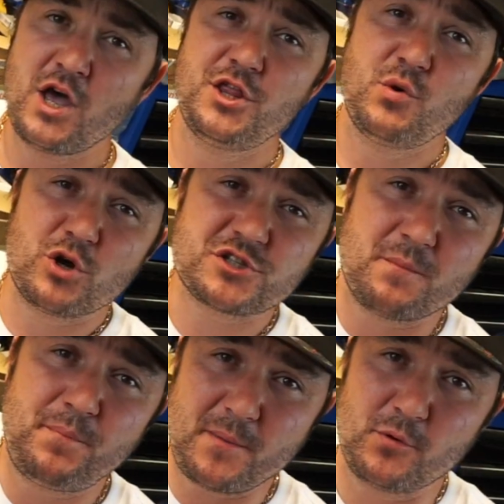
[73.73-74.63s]
there were
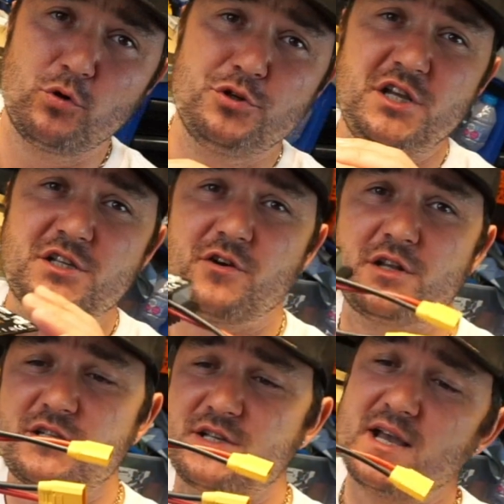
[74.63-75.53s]
some people who did
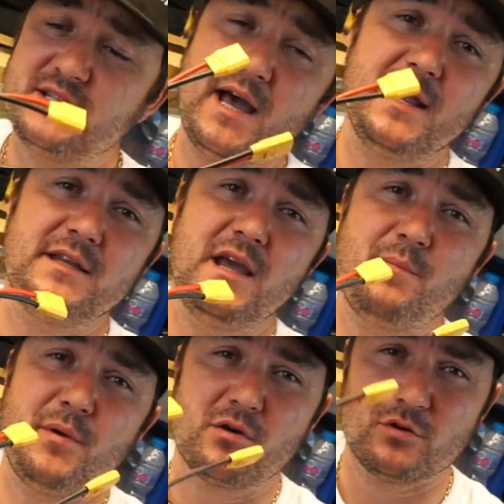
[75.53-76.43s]
criticize the idea
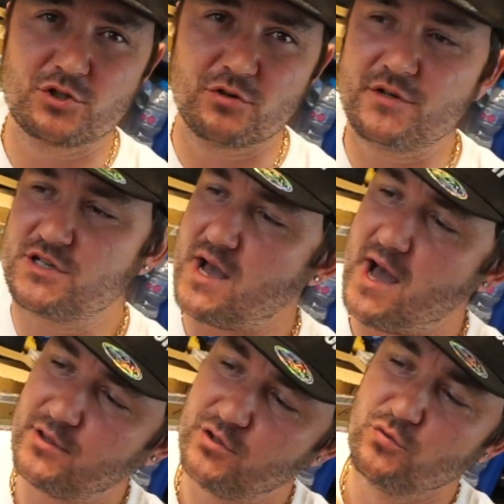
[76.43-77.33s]
because obviously
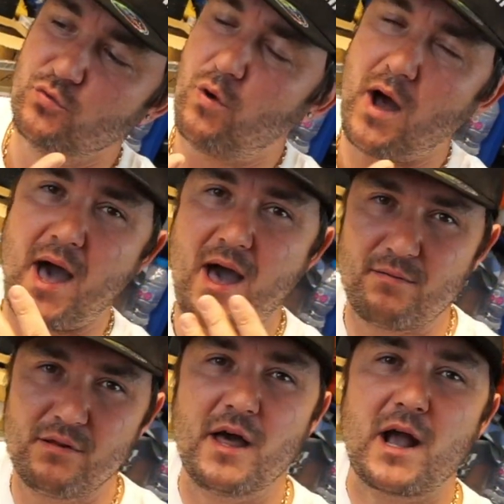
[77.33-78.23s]
I do uh,
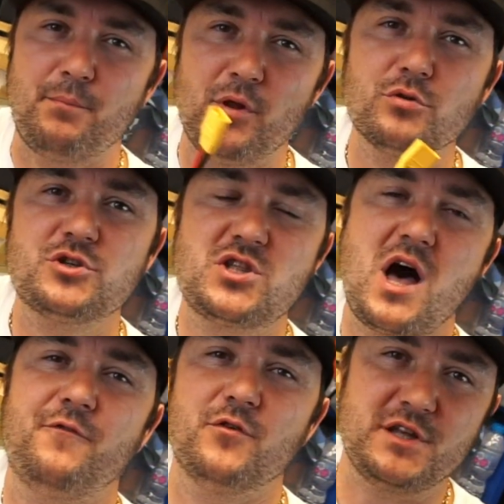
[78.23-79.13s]
like upload
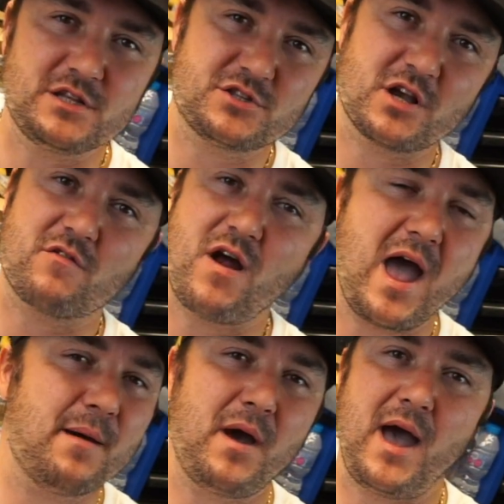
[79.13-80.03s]
stuff on
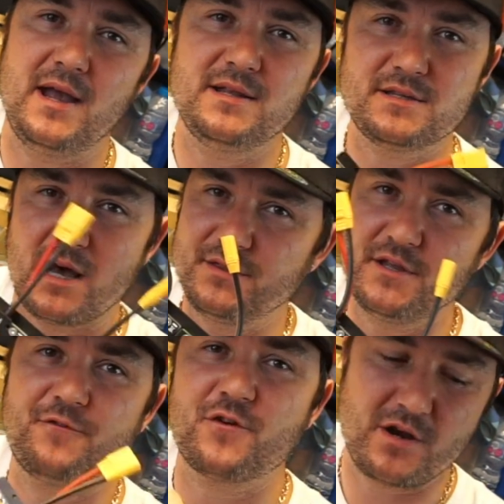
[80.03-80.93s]
Instagram and uh,
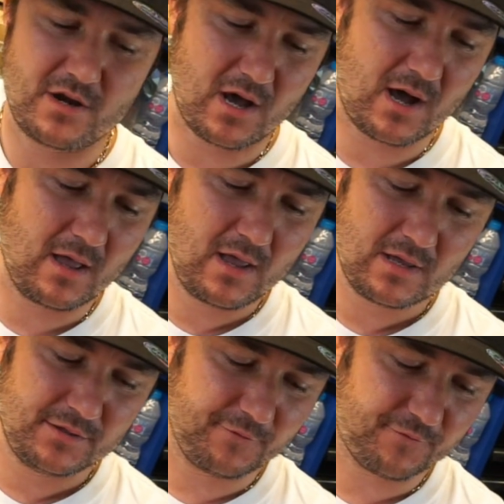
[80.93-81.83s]
different uh,
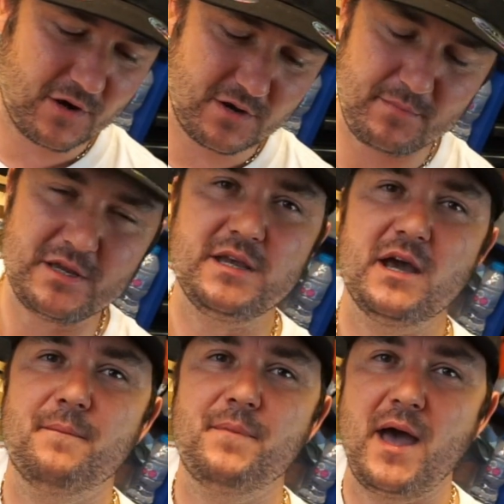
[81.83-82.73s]
different
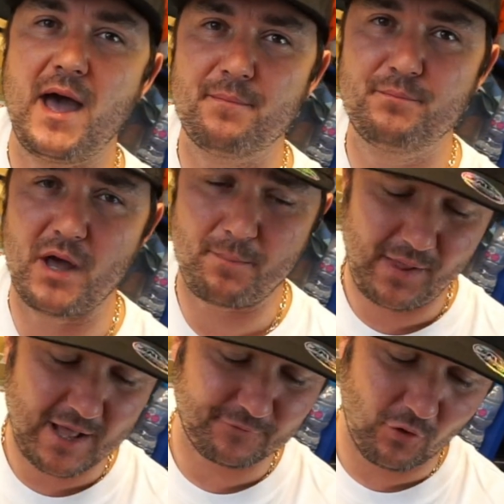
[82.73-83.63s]
media uh, uh,
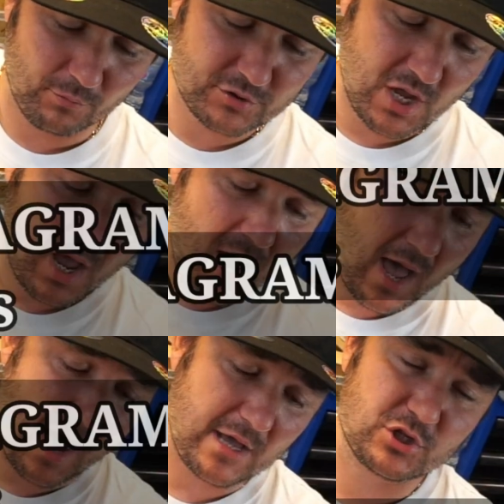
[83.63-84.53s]
platforms.
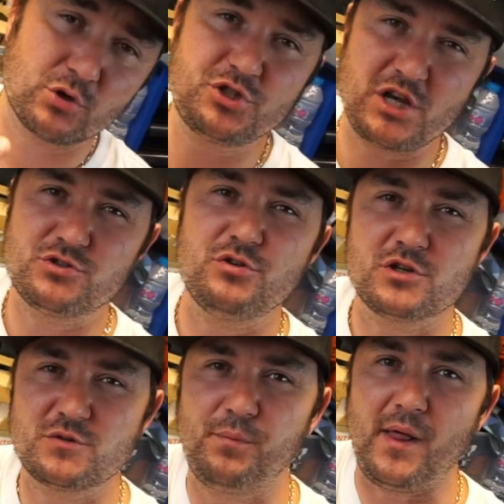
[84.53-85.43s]
Uh, so just to
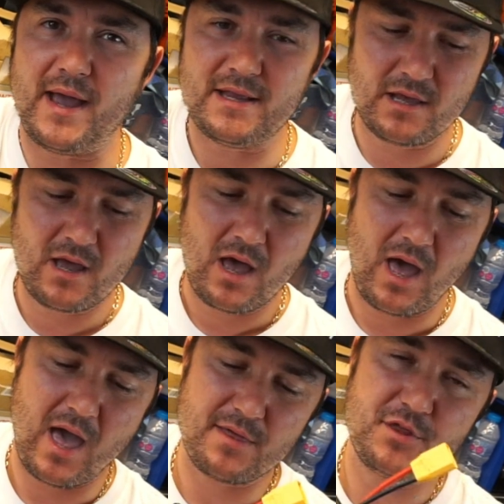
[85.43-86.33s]
explain,
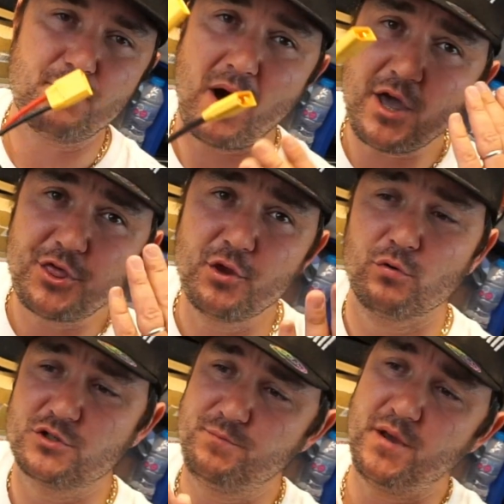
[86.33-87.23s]
uh, the, my
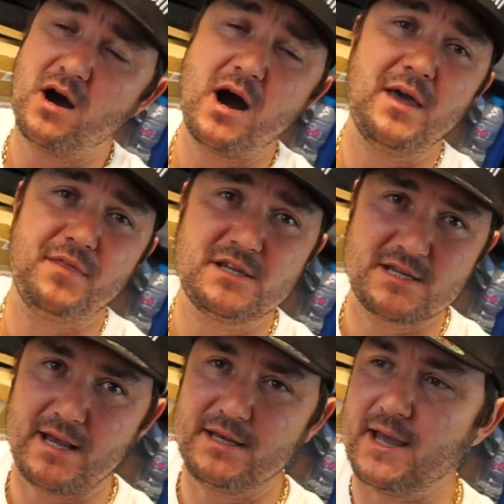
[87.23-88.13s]
thoughts behind this
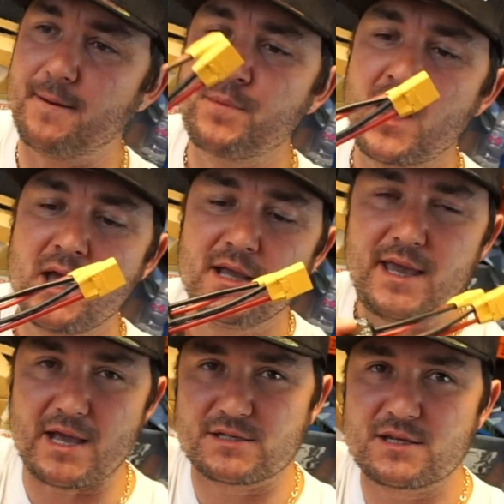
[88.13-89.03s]
idea.
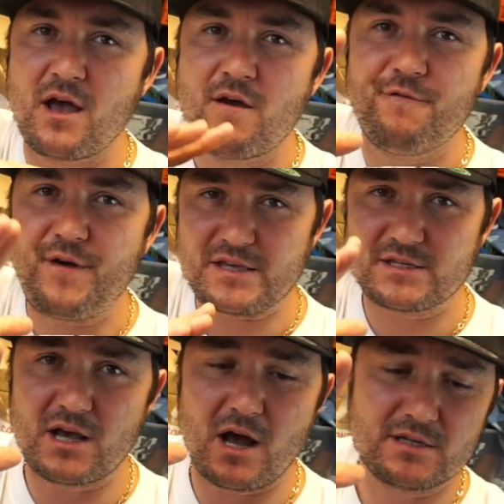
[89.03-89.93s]
Yes, VESC
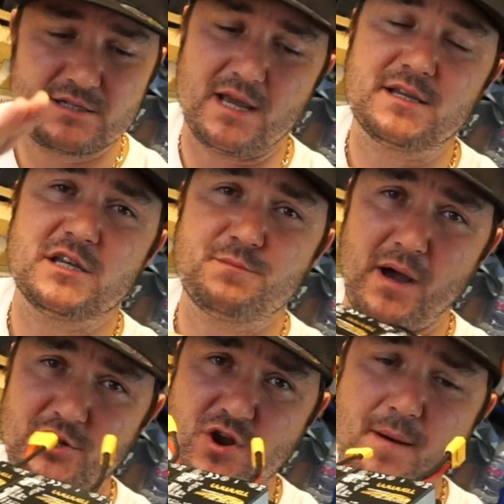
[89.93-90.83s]
6s
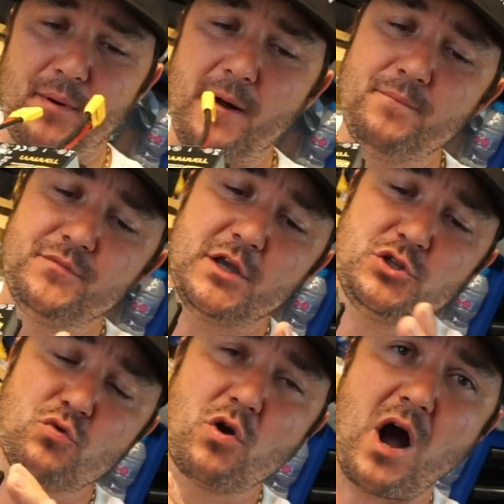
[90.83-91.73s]
by Trampa, they
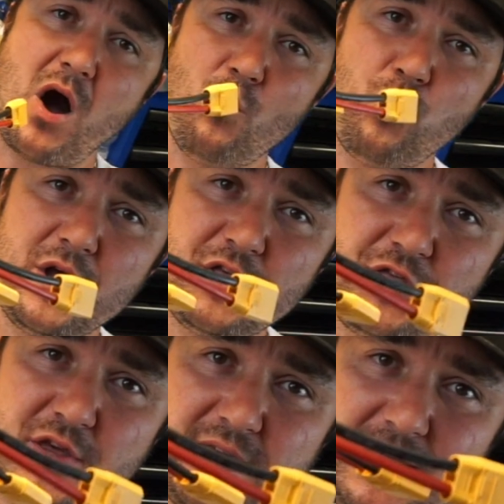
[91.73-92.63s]
do come with
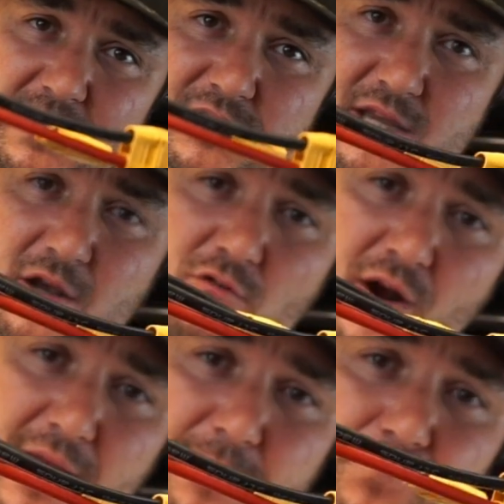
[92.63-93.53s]
the heatsink
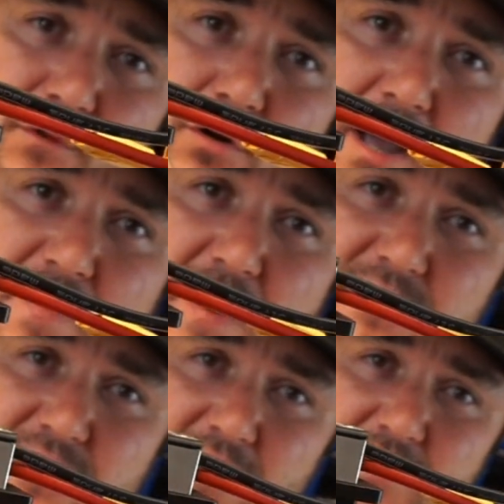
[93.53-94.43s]
already. Okay,
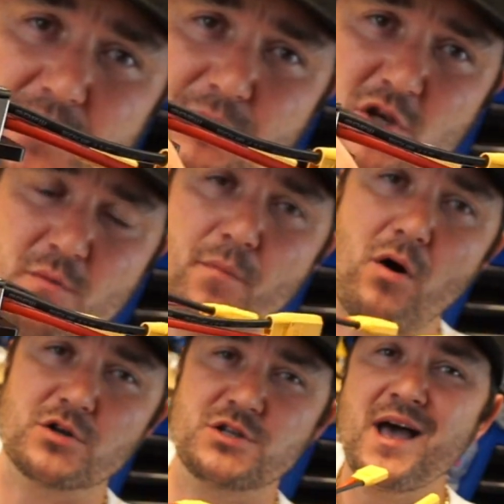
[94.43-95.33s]
that's that aluminium
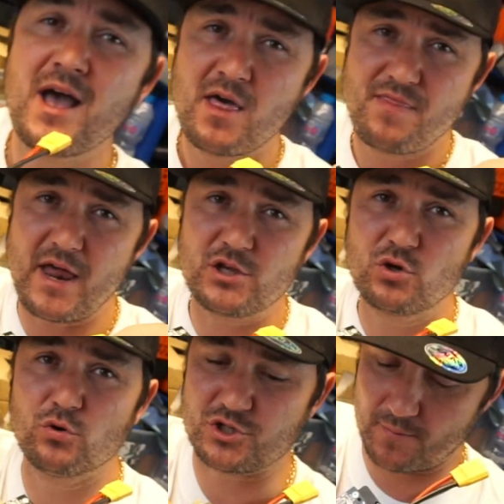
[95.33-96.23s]
box. That is
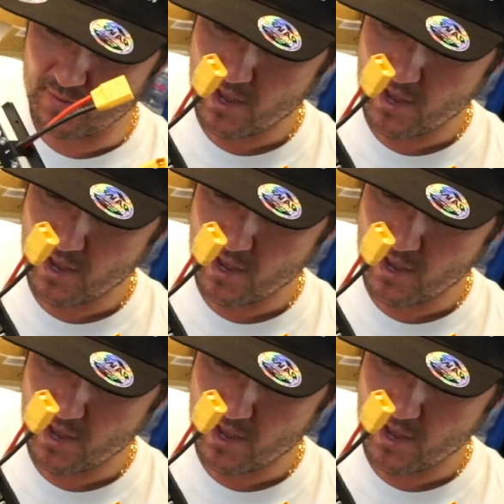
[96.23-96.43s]
awesome.